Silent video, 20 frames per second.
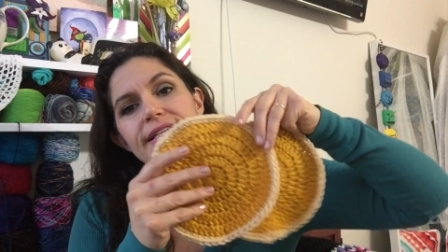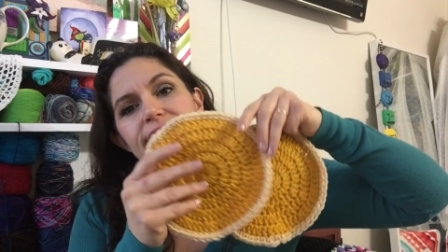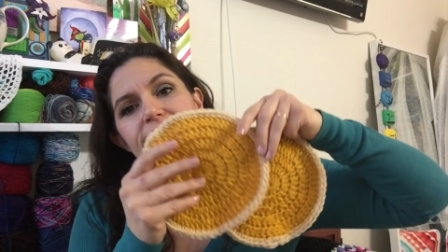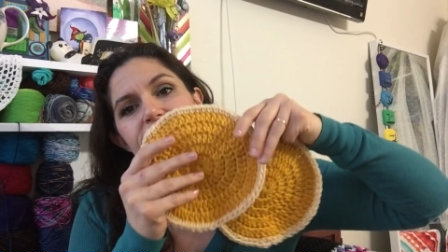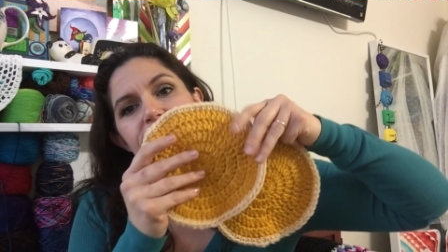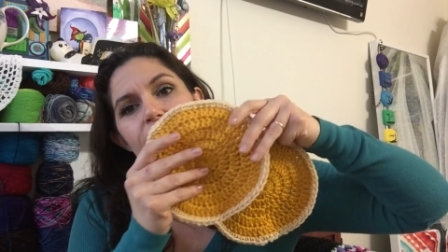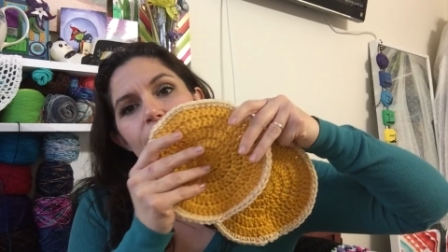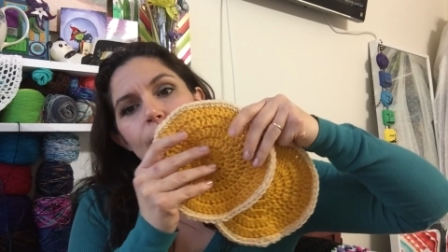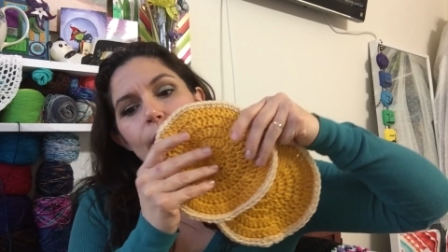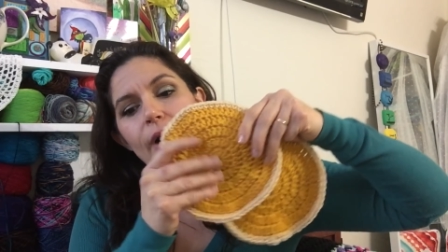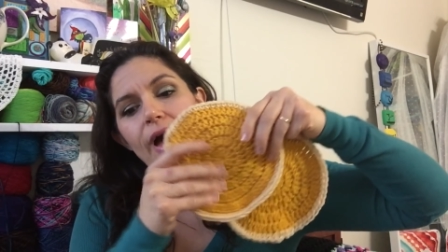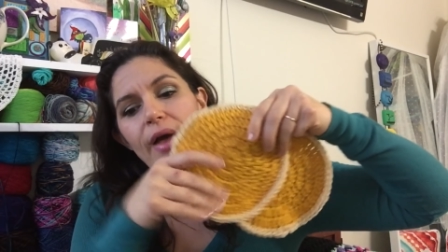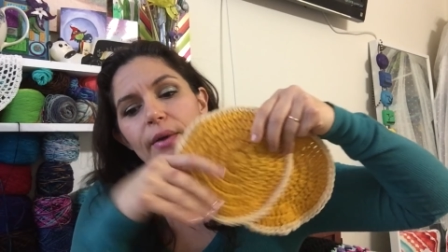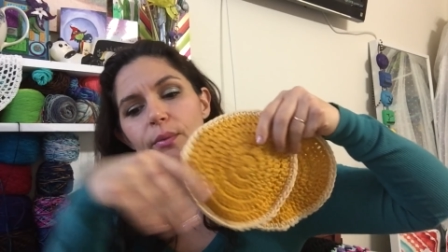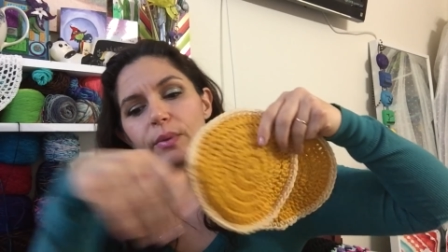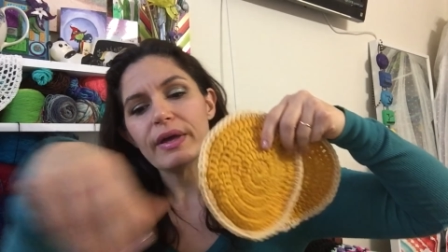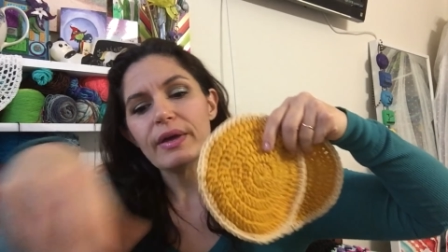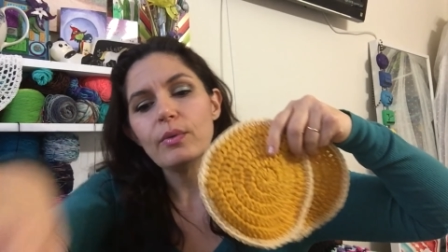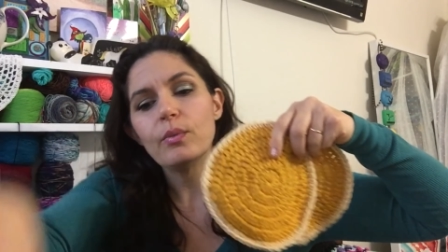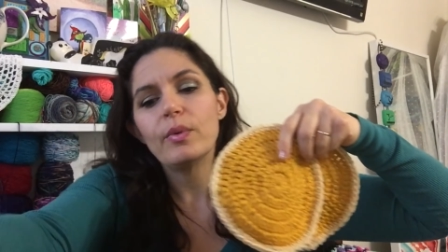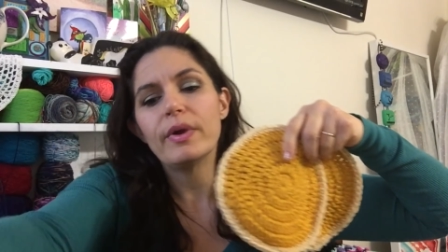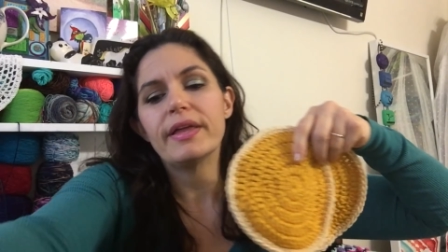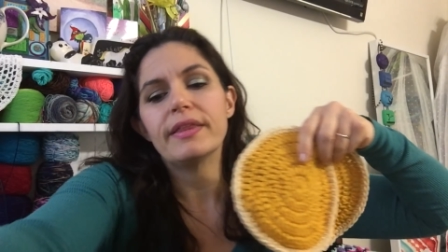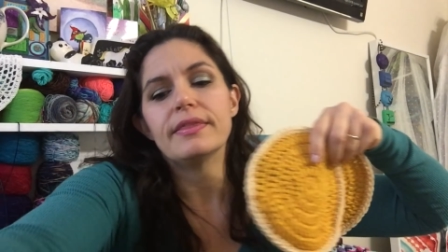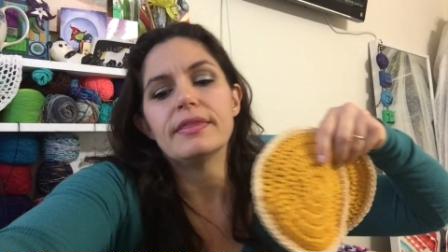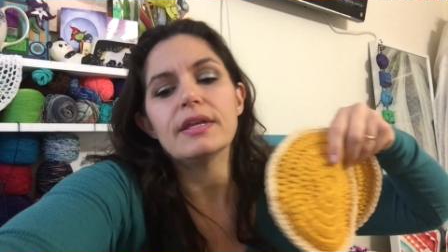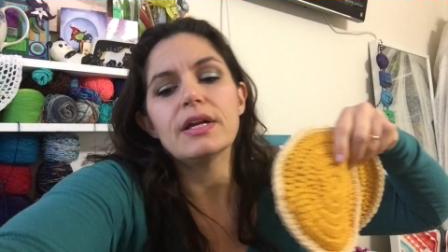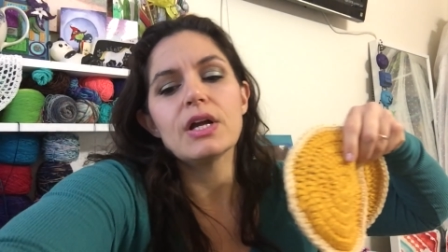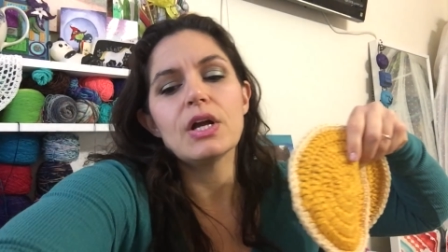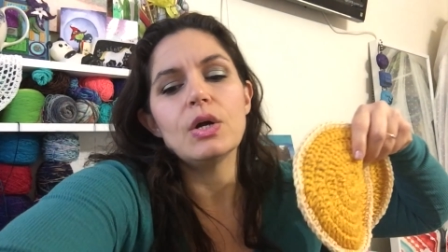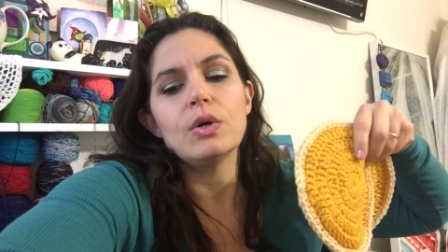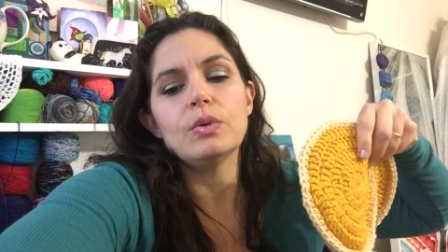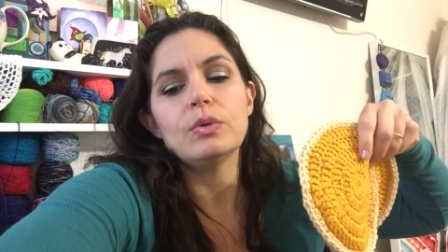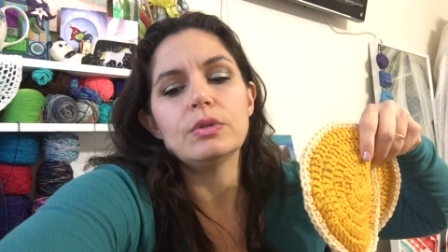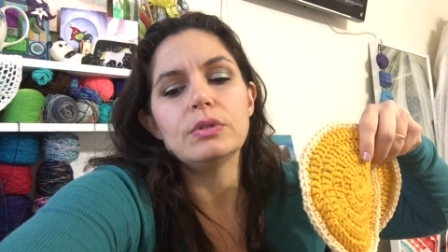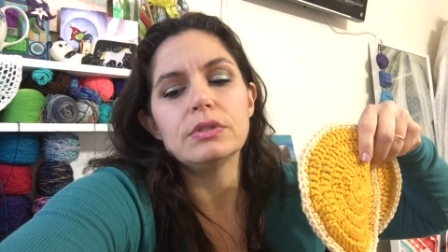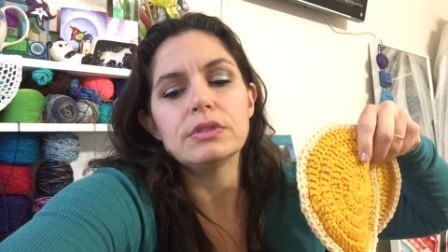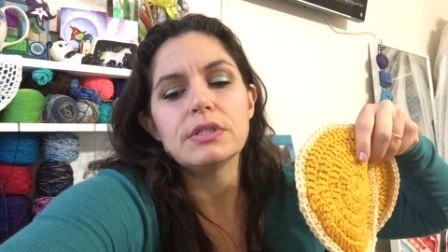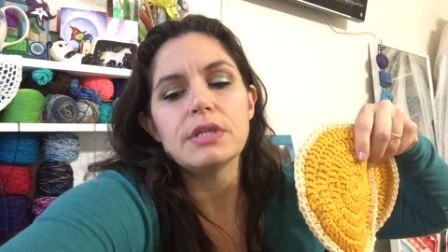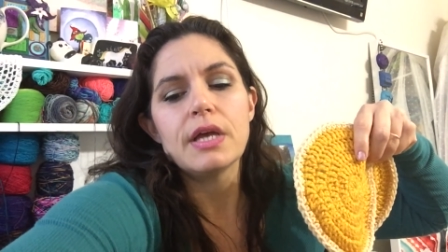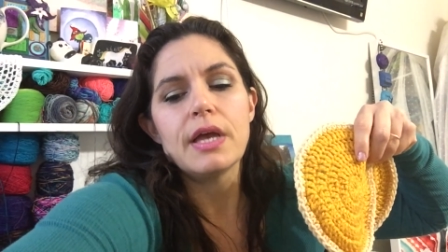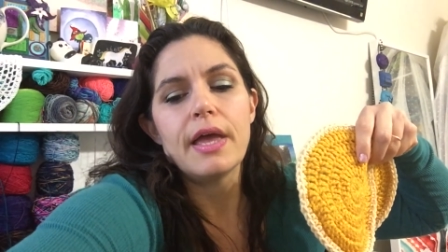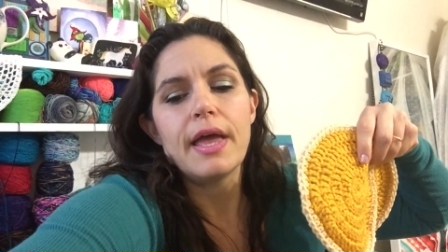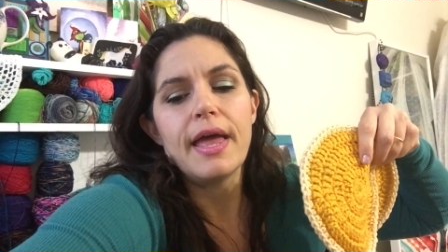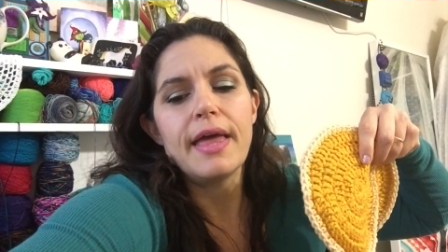So I went with the gold